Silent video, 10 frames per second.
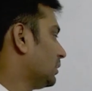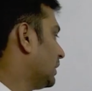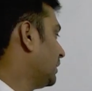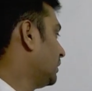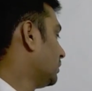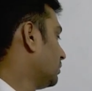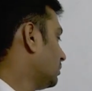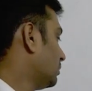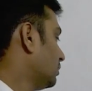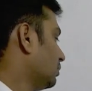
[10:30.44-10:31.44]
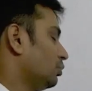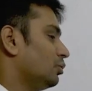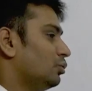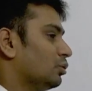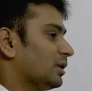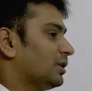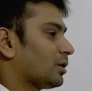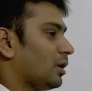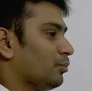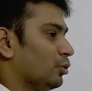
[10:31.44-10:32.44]
and you look at the
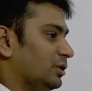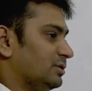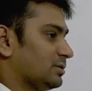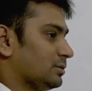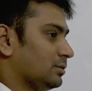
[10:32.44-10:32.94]
components.